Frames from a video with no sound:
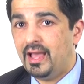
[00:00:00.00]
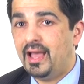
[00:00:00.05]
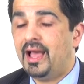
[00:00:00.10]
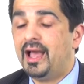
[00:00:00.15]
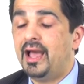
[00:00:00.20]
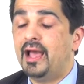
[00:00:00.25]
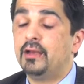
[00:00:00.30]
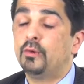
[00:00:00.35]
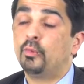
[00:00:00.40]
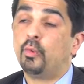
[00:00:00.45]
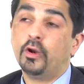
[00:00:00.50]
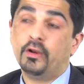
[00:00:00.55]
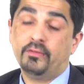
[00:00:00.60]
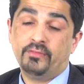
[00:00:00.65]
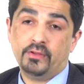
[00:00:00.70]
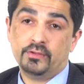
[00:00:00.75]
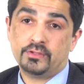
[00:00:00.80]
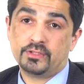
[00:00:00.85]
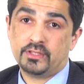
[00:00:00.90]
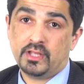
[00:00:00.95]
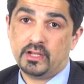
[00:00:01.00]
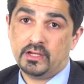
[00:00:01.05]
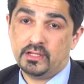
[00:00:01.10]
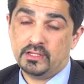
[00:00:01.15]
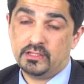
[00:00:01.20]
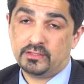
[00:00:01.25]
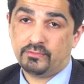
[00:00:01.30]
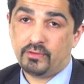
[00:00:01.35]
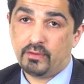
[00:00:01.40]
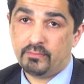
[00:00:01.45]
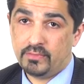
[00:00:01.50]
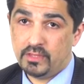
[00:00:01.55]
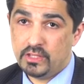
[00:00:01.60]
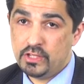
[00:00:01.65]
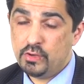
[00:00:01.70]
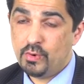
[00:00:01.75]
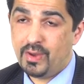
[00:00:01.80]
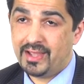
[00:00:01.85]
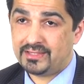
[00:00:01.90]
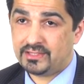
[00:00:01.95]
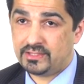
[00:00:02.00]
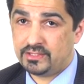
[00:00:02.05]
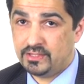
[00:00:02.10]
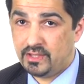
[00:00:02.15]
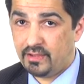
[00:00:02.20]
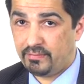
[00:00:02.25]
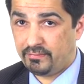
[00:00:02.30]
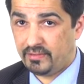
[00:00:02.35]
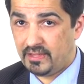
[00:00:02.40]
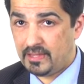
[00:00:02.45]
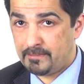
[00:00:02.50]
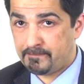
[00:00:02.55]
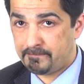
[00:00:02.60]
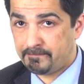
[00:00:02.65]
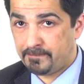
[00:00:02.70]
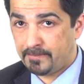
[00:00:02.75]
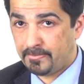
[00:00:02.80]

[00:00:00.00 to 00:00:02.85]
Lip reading: And one of those studies from the US, Duffy,